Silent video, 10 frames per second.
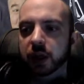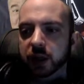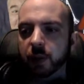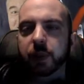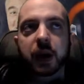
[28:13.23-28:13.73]

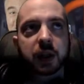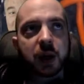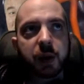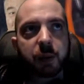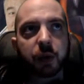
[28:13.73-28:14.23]
Some
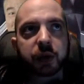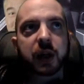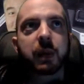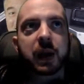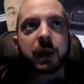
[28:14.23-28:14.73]
people will see
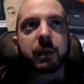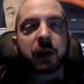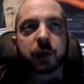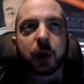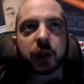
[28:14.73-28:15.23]
a meme and me
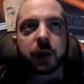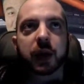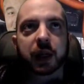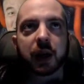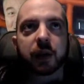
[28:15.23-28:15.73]
respond to it
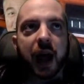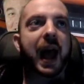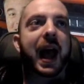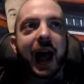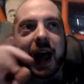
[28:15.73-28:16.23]
and go,
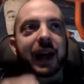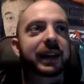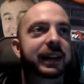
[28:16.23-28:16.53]
ah,